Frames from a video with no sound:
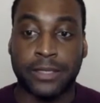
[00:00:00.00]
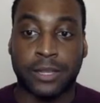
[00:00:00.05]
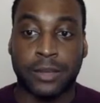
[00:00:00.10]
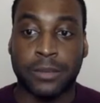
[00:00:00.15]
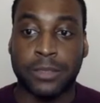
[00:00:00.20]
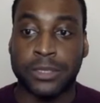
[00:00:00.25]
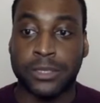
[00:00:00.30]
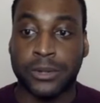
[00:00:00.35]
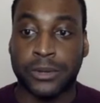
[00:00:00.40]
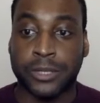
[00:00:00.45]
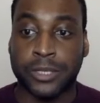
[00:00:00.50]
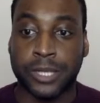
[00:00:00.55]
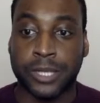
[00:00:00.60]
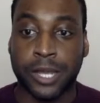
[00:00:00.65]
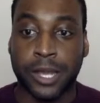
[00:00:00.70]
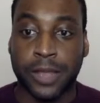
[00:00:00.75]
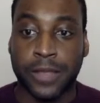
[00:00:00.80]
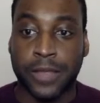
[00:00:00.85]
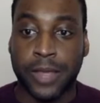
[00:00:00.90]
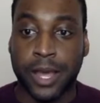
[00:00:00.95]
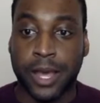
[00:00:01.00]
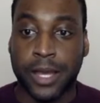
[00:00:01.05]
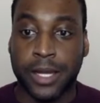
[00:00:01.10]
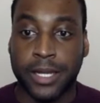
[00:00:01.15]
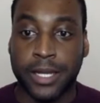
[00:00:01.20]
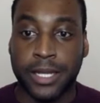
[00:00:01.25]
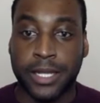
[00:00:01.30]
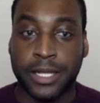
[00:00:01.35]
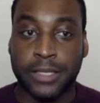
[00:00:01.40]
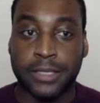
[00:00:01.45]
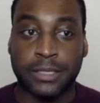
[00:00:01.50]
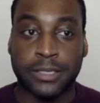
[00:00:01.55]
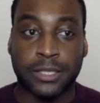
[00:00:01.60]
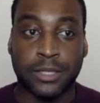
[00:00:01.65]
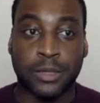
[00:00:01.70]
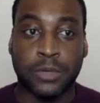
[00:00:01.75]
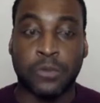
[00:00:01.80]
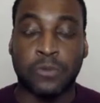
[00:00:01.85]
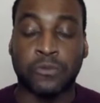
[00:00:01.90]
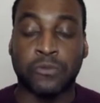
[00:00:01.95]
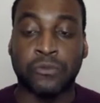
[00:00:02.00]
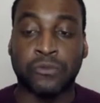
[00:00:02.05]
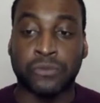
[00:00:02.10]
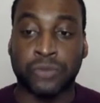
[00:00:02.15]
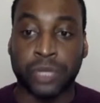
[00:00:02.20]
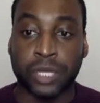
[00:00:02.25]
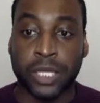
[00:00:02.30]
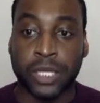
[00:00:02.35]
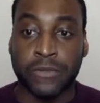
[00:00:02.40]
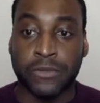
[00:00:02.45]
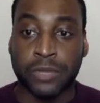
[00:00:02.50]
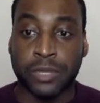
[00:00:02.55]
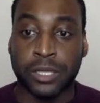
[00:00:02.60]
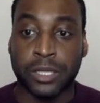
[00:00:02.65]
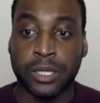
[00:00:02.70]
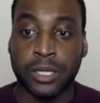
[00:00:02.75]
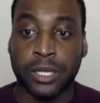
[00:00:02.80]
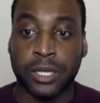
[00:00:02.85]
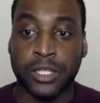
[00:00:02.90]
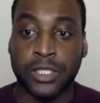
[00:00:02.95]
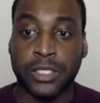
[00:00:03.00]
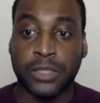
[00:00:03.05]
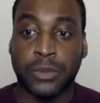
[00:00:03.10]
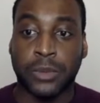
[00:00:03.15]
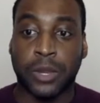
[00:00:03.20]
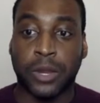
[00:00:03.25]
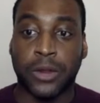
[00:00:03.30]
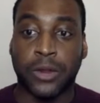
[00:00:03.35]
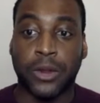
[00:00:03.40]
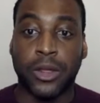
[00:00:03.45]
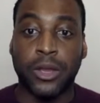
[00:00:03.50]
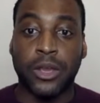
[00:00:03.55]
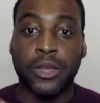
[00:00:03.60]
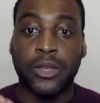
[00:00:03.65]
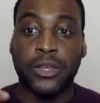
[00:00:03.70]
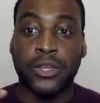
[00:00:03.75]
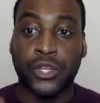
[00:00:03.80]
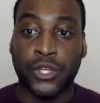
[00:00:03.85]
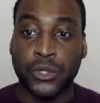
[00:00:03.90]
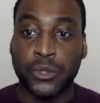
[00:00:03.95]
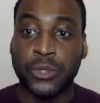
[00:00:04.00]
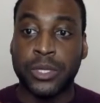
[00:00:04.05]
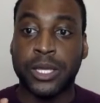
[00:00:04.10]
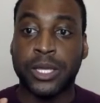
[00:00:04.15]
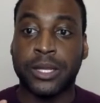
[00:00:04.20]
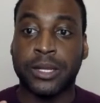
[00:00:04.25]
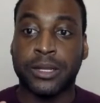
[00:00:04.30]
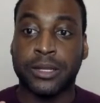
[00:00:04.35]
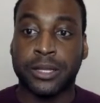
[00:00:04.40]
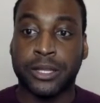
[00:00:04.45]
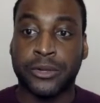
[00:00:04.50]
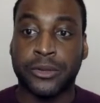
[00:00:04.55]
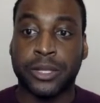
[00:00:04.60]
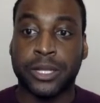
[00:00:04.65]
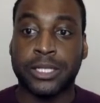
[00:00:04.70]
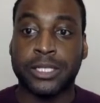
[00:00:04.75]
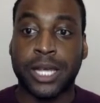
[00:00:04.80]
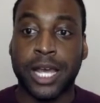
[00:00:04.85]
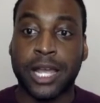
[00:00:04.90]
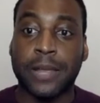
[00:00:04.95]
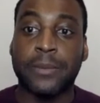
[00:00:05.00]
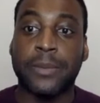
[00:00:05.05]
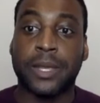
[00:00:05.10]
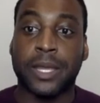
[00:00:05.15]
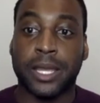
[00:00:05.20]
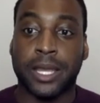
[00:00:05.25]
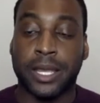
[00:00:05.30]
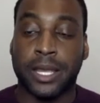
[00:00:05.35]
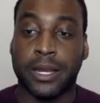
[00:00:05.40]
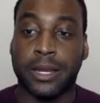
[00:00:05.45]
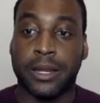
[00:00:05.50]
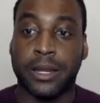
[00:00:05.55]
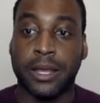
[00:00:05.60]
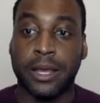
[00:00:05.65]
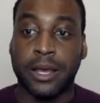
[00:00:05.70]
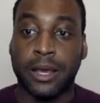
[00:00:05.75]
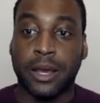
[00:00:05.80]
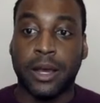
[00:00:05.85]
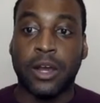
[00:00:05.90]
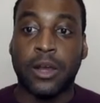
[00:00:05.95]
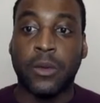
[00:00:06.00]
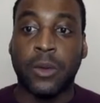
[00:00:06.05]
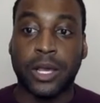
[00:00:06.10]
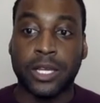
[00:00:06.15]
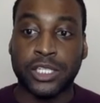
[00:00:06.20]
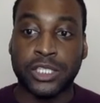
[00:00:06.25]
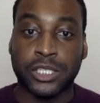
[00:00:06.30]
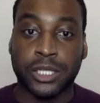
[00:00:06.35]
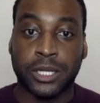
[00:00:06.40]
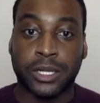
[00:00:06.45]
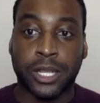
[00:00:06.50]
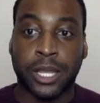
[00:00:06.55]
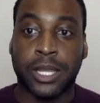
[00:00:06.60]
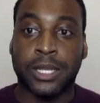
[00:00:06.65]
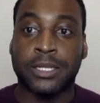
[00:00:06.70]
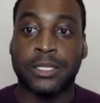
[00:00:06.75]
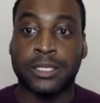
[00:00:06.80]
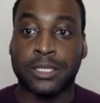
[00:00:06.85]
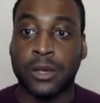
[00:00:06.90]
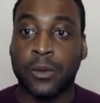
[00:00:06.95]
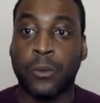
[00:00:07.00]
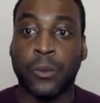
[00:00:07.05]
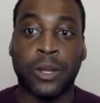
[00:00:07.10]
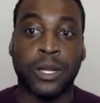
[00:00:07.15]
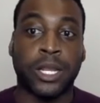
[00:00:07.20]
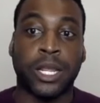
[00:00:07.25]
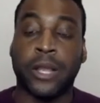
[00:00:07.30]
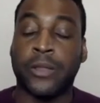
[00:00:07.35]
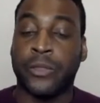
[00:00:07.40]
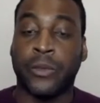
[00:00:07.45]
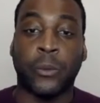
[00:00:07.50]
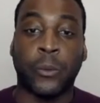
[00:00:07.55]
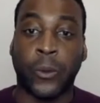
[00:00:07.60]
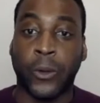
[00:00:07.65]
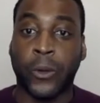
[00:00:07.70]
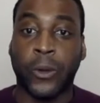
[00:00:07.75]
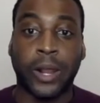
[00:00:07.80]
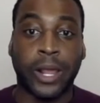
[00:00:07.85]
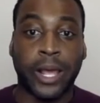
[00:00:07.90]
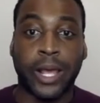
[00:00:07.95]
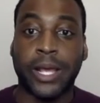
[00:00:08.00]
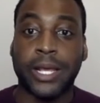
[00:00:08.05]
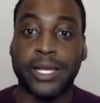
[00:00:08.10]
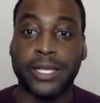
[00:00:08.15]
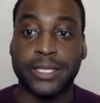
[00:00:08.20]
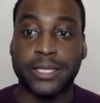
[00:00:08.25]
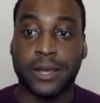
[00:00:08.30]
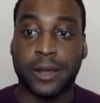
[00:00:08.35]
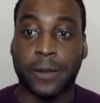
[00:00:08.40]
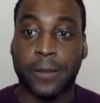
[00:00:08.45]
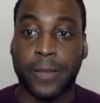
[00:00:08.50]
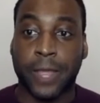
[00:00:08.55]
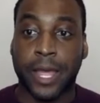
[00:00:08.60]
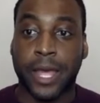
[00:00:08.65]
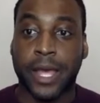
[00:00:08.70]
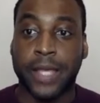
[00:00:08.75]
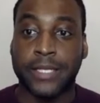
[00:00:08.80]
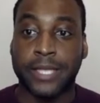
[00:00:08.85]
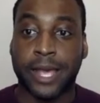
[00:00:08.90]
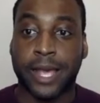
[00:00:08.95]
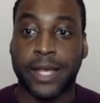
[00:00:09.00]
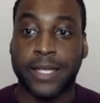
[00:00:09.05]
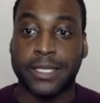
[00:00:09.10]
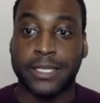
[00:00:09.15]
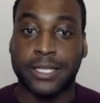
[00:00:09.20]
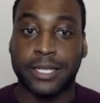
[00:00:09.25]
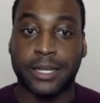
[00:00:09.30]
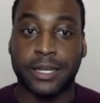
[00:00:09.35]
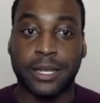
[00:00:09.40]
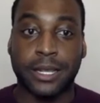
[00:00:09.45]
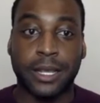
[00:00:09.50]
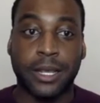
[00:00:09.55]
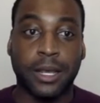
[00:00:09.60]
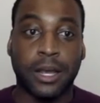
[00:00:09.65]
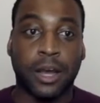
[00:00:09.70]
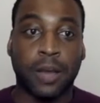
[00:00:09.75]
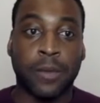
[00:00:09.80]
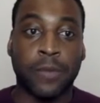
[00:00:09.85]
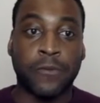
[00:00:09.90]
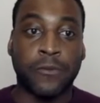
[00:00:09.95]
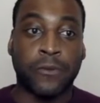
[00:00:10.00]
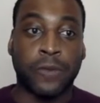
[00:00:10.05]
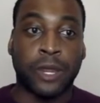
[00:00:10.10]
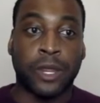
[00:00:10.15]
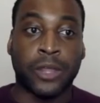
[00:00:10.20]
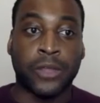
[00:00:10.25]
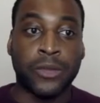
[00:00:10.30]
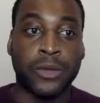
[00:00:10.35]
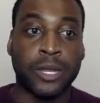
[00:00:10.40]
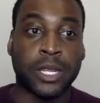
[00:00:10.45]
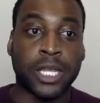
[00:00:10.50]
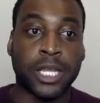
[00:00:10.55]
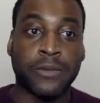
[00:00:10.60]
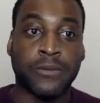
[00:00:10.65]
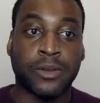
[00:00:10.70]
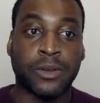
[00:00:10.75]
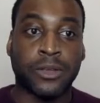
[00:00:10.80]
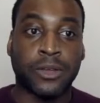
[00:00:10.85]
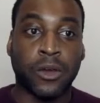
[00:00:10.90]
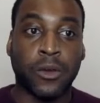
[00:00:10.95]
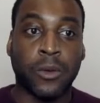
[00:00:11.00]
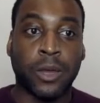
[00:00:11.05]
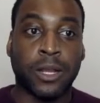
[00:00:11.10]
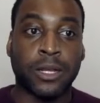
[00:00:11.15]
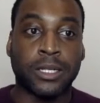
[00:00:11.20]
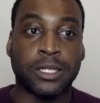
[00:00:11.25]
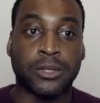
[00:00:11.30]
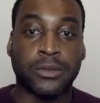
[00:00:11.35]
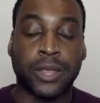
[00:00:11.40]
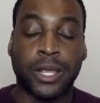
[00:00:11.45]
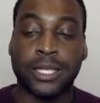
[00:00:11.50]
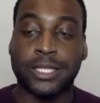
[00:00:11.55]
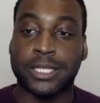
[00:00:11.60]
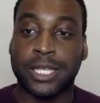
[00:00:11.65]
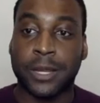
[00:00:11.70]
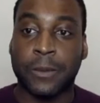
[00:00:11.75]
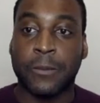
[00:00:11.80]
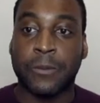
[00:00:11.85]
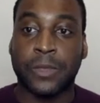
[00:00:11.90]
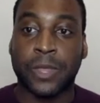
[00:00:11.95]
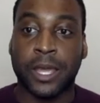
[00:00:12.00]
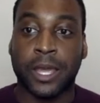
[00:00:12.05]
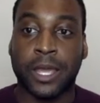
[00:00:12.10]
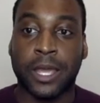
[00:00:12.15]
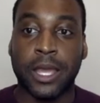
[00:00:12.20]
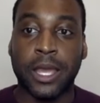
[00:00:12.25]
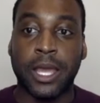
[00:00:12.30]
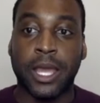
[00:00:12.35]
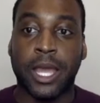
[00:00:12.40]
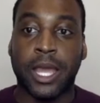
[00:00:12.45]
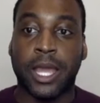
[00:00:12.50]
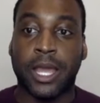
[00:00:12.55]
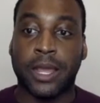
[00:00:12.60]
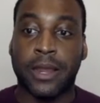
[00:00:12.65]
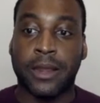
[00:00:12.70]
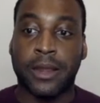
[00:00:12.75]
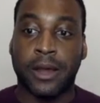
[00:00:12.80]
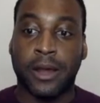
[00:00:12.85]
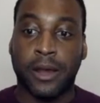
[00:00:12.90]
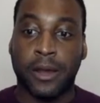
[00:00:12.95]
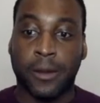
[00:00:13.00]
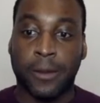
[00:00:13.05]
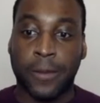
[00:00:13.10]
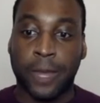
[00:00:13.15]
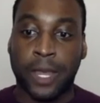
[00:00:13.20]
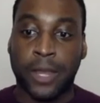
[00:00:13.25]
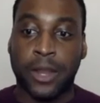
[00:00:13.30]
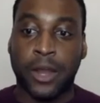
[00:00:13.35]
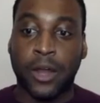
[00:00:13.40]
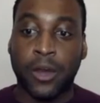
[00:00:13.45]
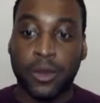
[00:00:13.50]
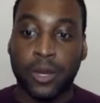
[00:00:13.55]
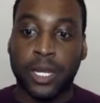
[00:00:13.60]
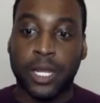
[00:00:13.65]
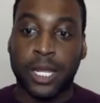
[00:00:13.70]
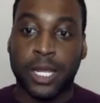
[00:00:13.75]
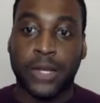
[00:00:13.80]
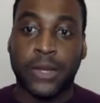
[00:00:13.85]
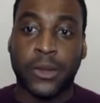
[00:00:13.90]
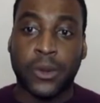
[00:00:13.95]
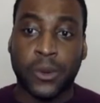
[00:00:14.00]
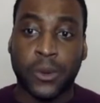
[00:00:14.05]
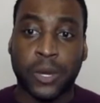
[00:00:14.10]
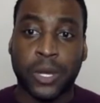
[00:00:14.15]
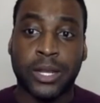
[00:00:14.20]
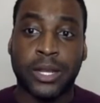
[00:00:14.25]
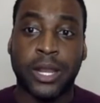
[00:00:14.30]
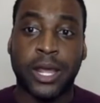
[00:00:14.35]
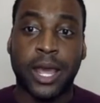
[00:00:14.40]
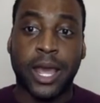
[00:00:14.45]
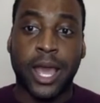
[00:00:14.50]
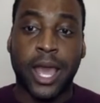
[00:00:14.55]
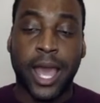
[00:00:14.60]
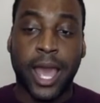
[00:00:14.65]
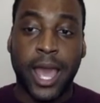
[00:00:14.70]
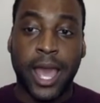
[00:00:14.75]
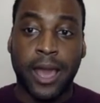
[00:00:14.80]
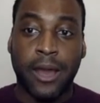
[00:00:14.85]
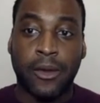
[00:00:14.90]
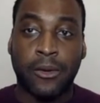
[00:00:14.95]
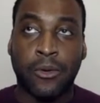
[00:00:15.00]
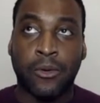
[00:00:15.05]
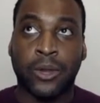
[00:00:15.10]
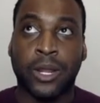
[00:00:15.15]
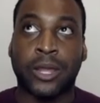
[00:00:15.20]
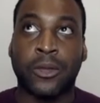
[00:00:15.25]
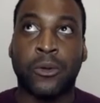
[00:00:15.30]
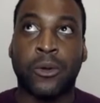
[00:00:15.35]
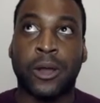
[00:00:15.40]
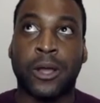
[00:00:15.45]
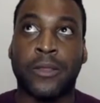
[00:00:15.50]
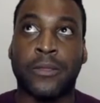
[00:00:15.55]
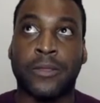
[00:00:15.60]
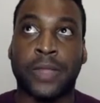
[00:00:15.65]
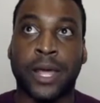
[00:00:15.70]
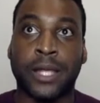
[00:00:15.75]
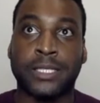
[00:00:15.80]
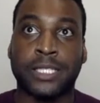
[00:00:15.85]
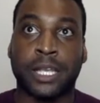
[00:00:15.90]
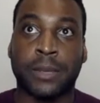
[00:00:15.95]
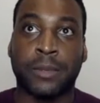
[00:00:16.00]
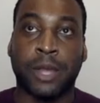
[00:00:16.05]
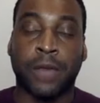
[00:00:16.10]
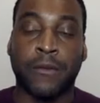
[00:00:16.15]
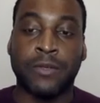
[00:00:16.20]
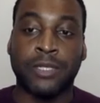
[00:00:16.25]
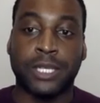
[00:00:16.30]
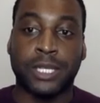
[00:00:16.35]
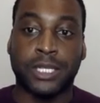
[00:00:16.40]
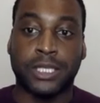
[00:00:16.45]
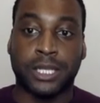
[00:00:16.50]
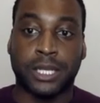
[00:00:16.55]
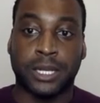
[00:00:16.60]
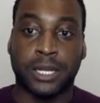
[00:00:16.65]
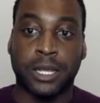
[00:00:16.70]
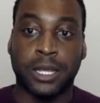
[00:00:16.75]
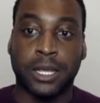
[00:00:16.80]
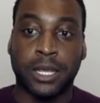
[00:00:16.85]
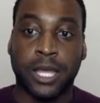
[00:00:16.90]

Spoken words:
search that is still really, really good, to where you can literally type in a question and someone in the world has asked it before, and you can even go and do that same thing and hone in on on that same conversation,